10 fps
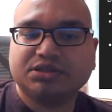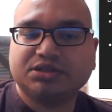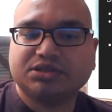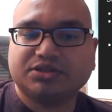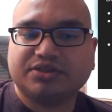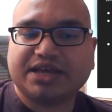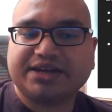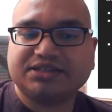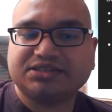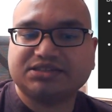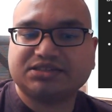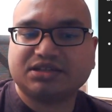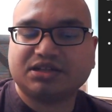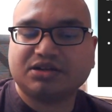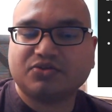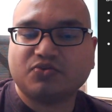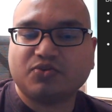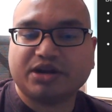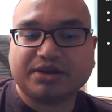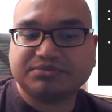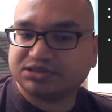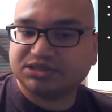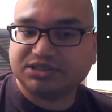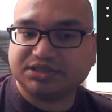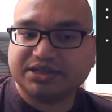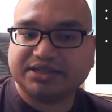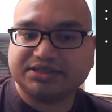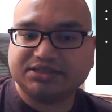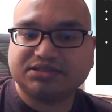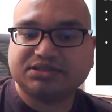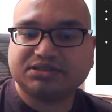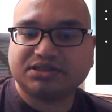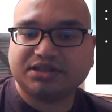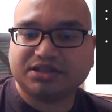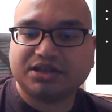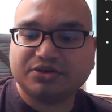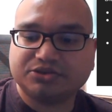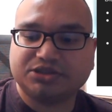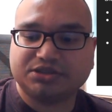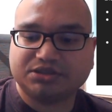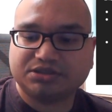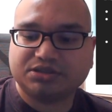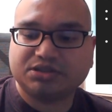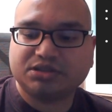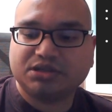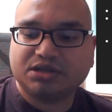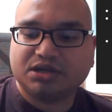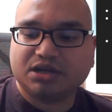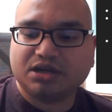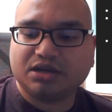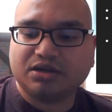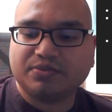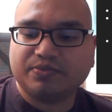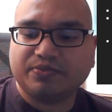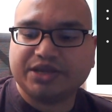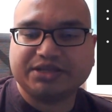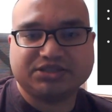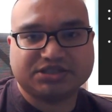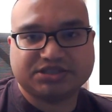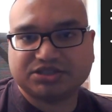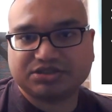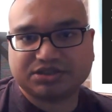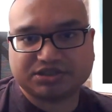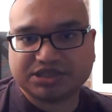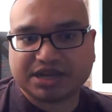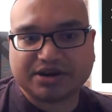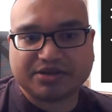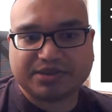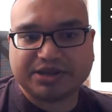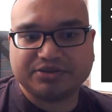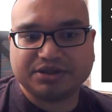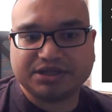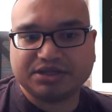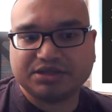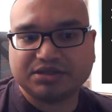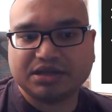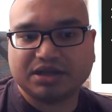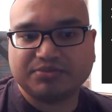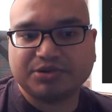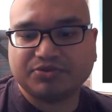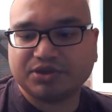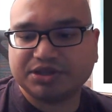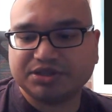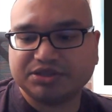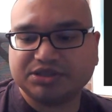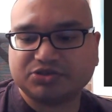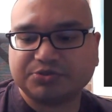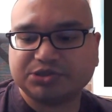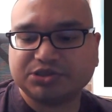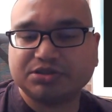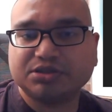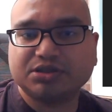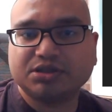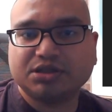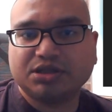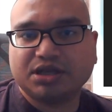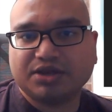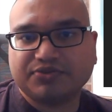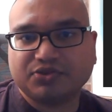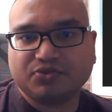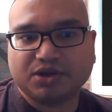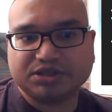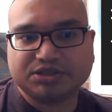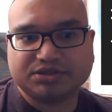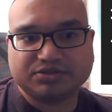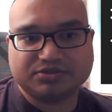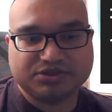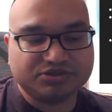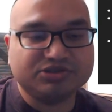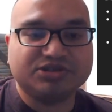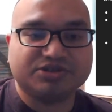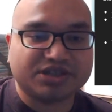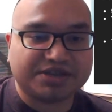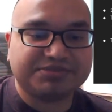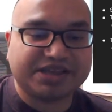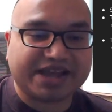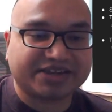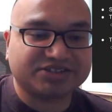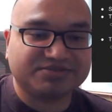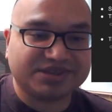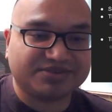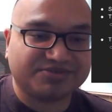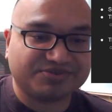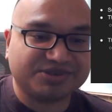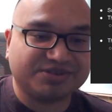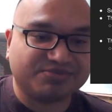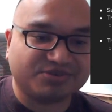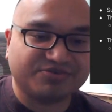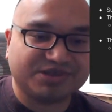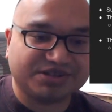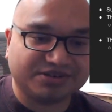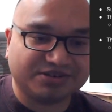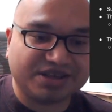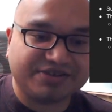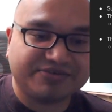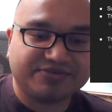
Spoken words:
So that is what I'm seeing, at least in the coaching. Um, and just to shout out my own link, I'm going to put one in the description. If you want to use your type to actually make a real improvement in your life,